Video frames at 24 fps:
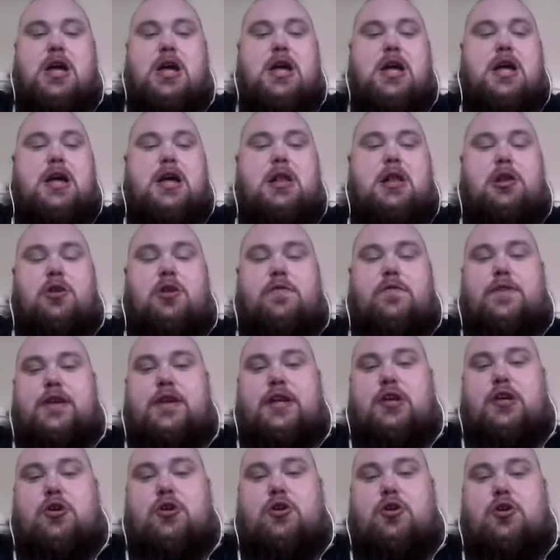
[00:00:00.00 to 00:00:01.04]
a lovely
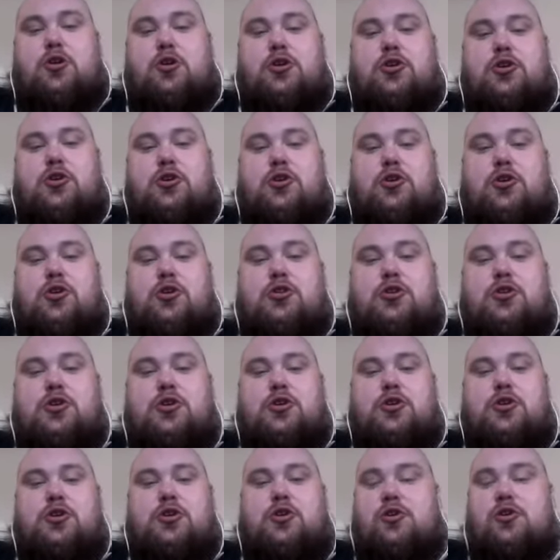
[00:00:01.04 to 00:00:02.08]
little chord
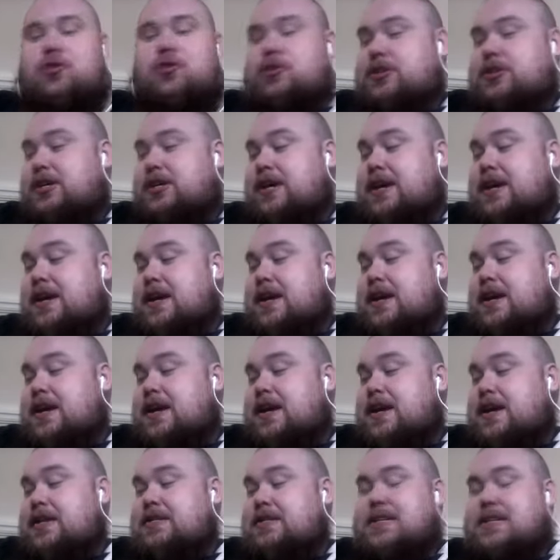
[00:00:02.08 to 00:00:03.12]
called
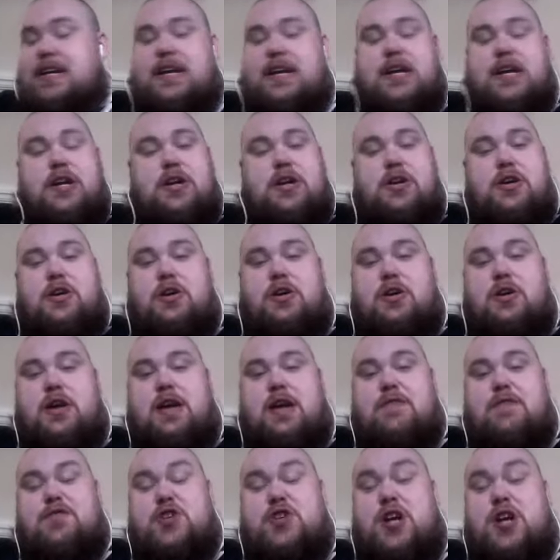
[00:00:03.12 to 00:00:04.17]
a D
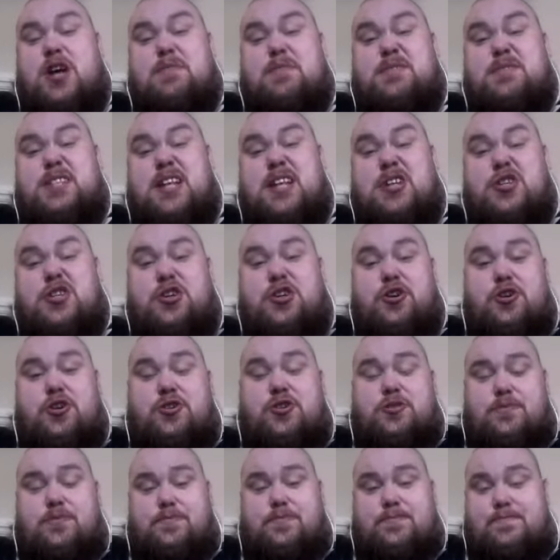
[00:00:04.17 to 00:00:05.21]
F sharp slash
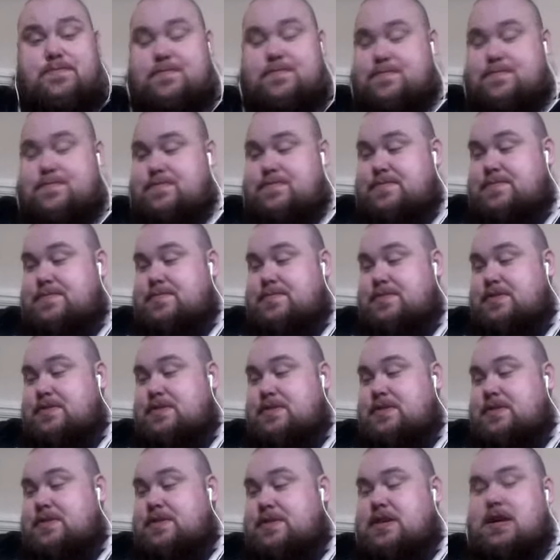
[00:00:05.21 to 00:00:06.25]
chord,
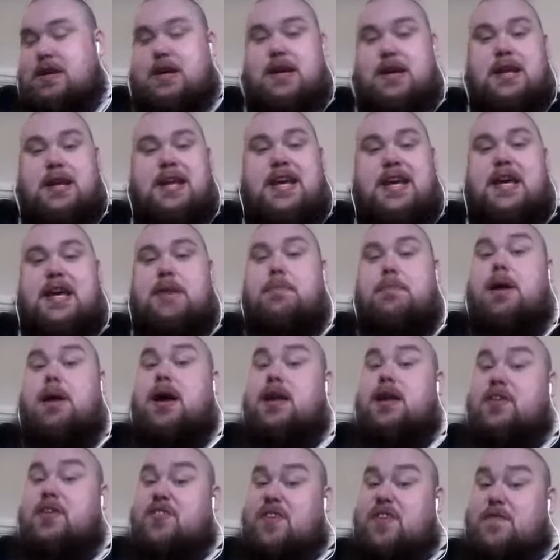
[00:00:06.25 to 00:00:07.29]
an E
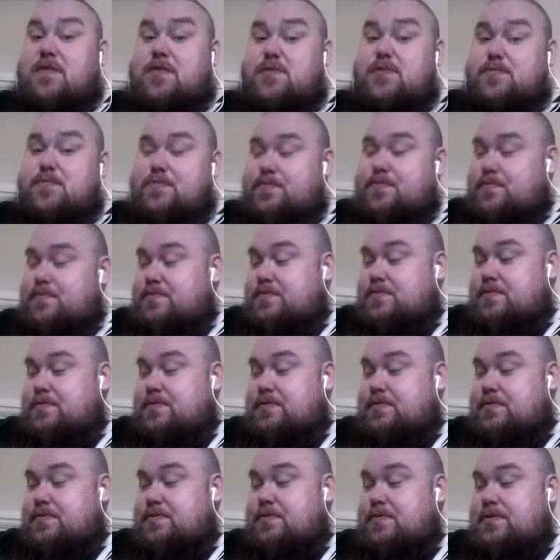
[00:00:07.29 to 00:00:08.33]
minor 7,
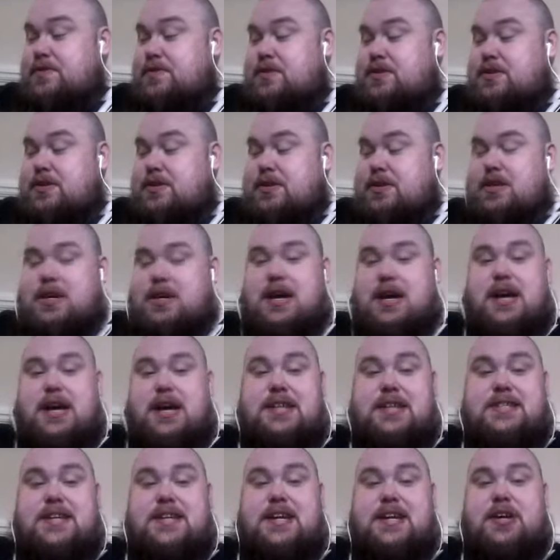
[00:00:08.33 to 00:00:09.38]
a
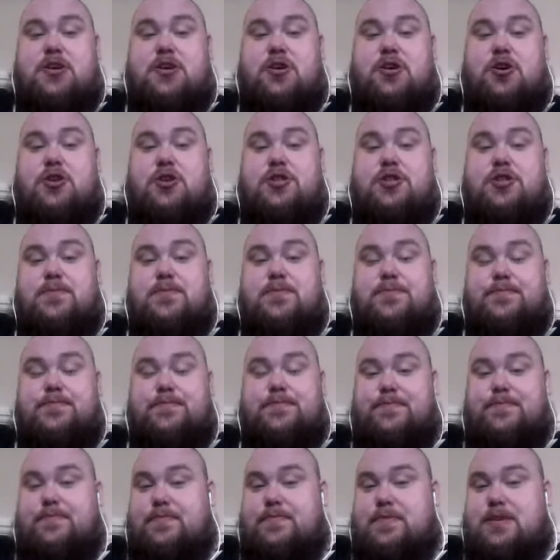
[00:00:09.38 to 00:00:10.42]
D chord,
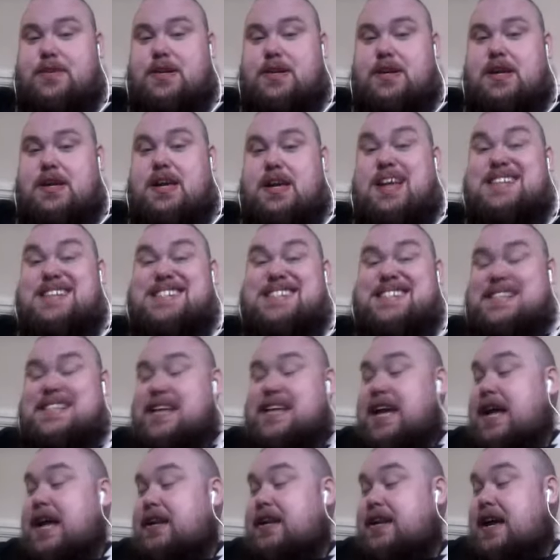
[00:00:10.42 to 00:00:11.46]

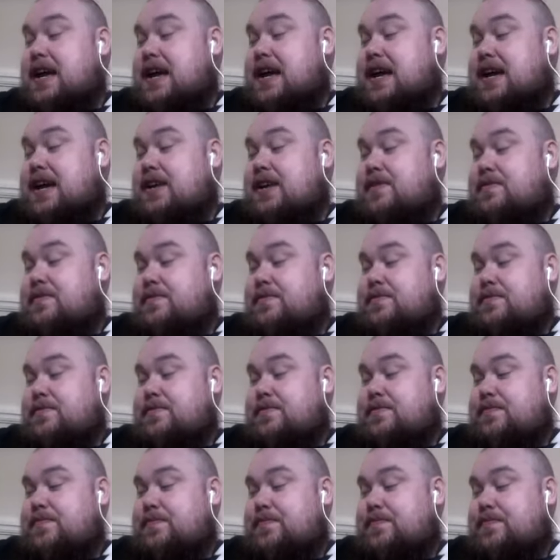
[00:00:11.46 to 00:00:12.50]
C add 9,
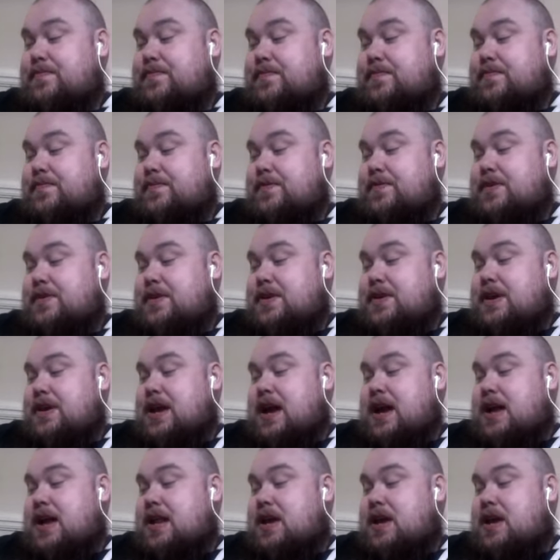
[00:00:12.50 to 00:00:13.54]

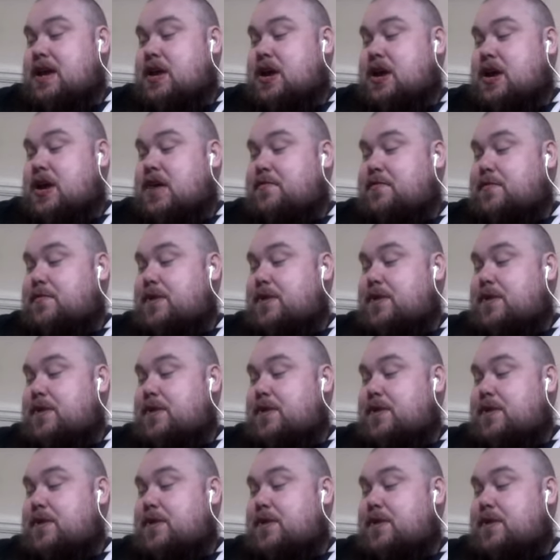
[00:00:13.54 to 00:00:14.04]
and then halfway